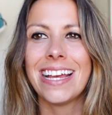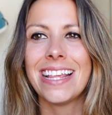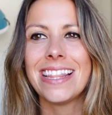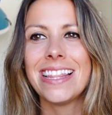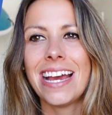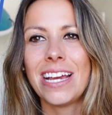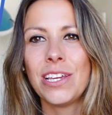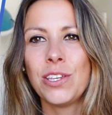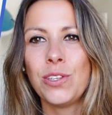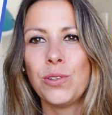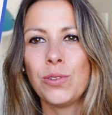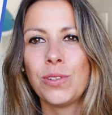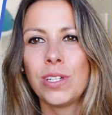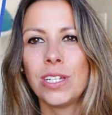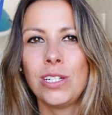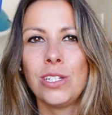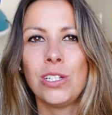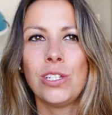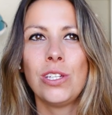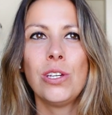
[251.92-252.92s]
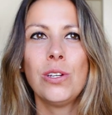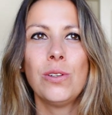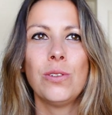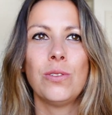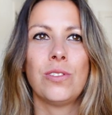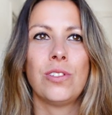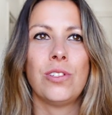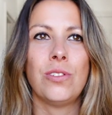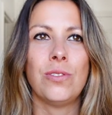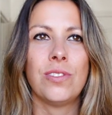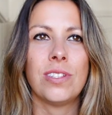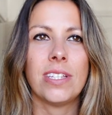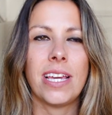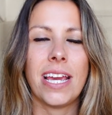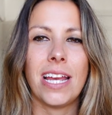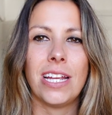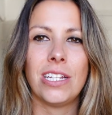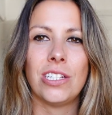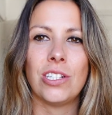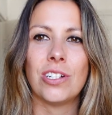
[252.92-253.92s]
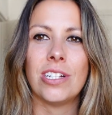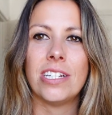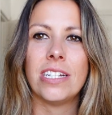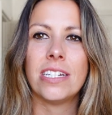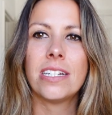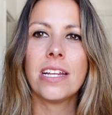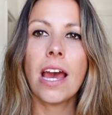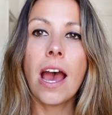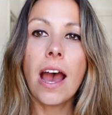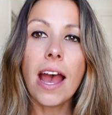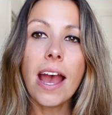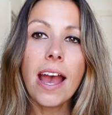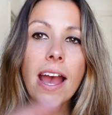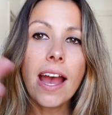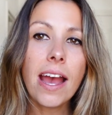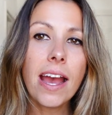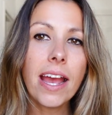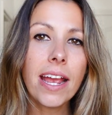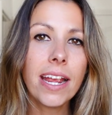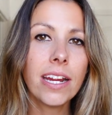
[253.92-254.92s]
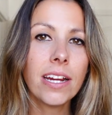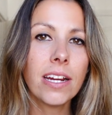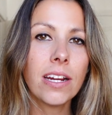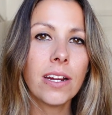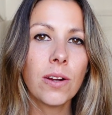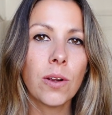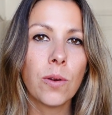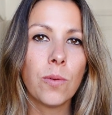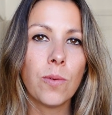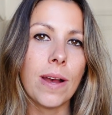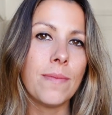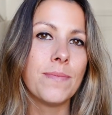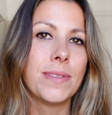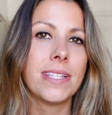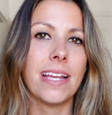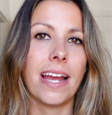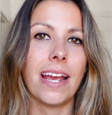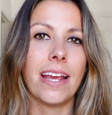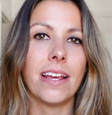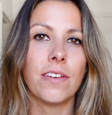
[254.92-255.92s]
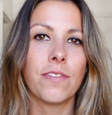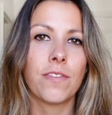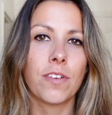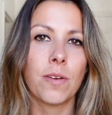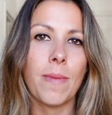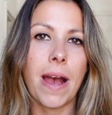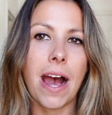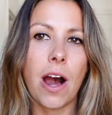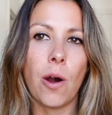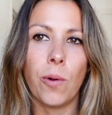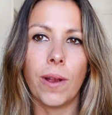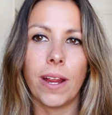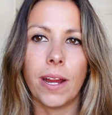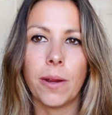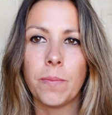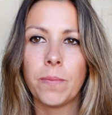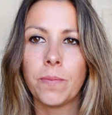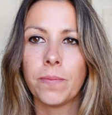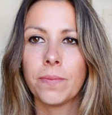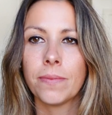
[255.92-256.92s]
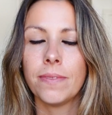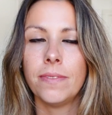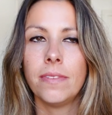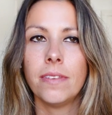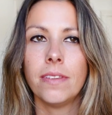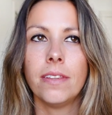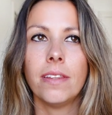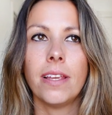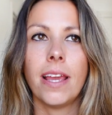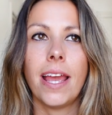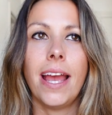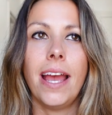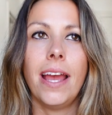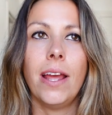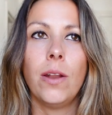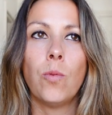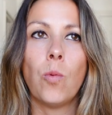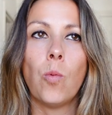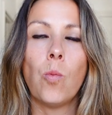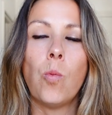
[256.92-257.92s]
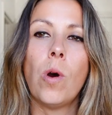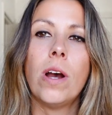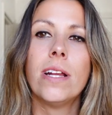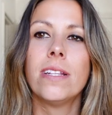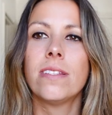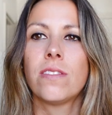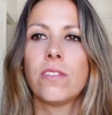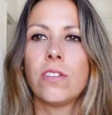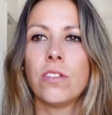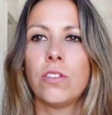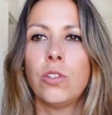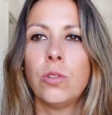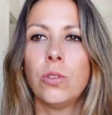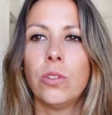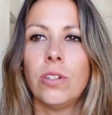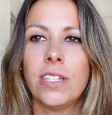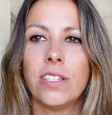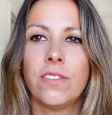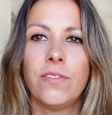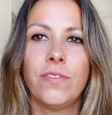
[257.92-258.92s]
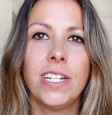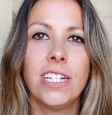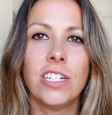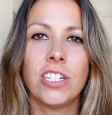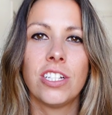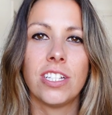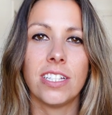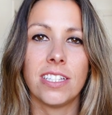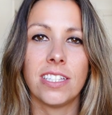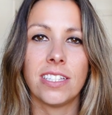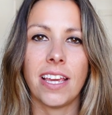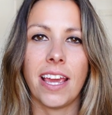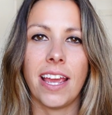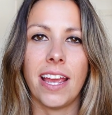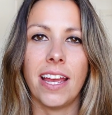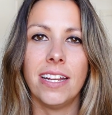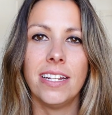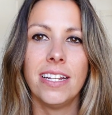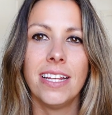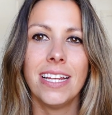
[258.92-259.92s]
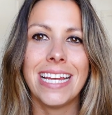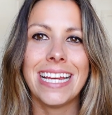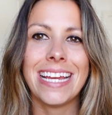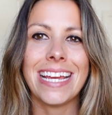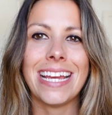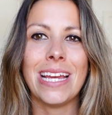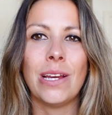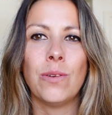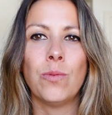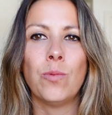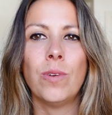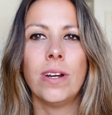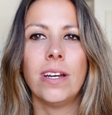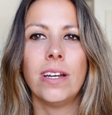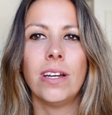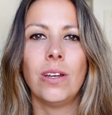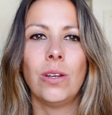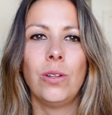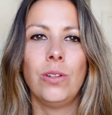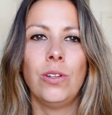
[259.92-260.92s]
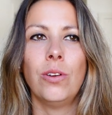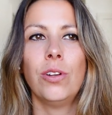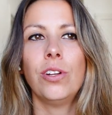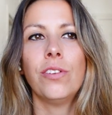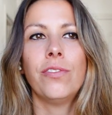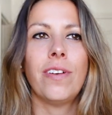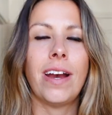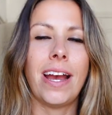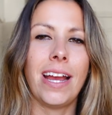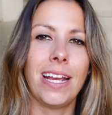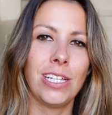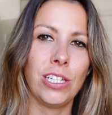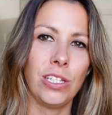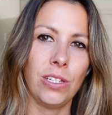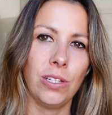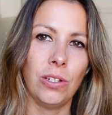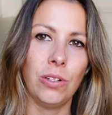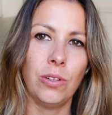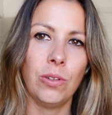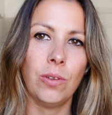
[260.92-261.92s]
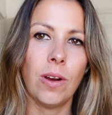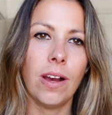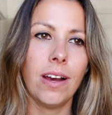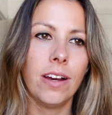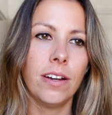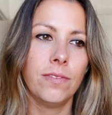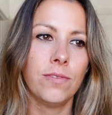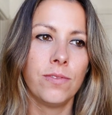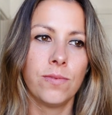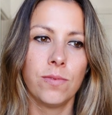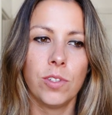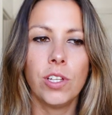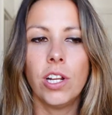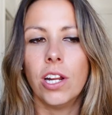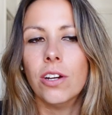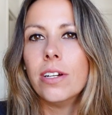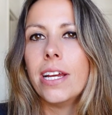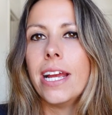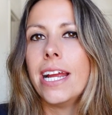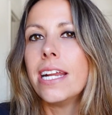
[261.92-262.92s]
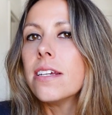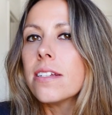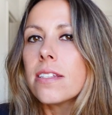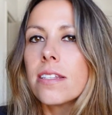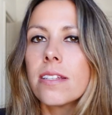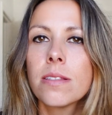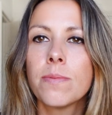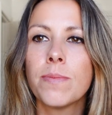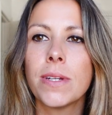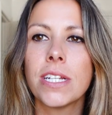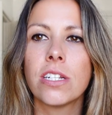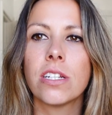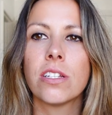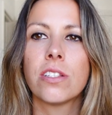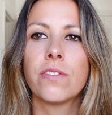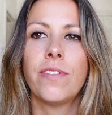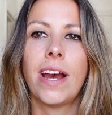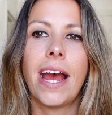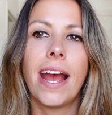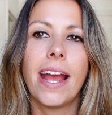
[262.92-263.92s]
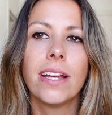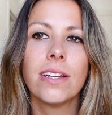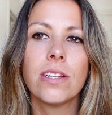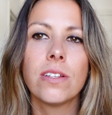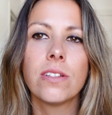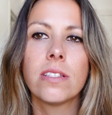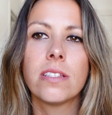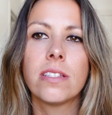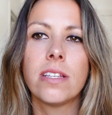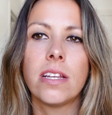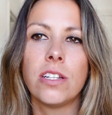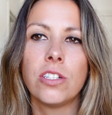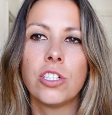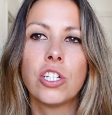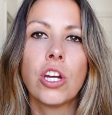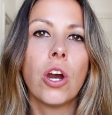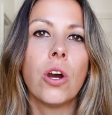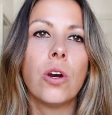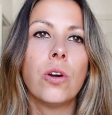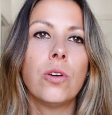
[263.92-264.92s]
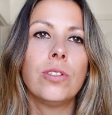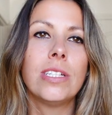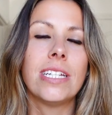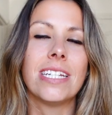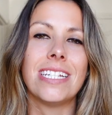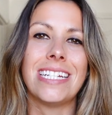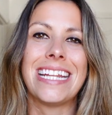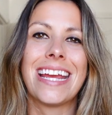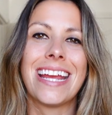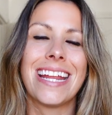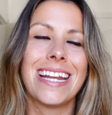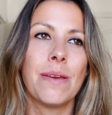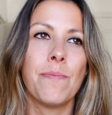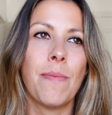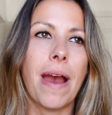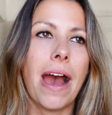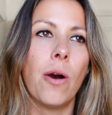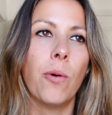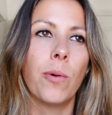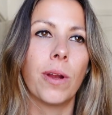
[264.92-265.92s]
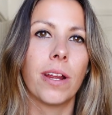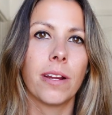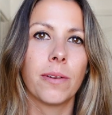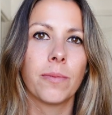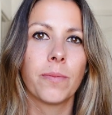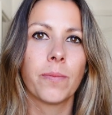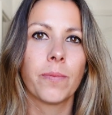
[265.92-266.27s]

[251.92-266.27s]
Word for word: that you can use to scan your entire website for malware. And once the tool has finished the scan, it will notify you of, you know, any suspicious files and code containing malware.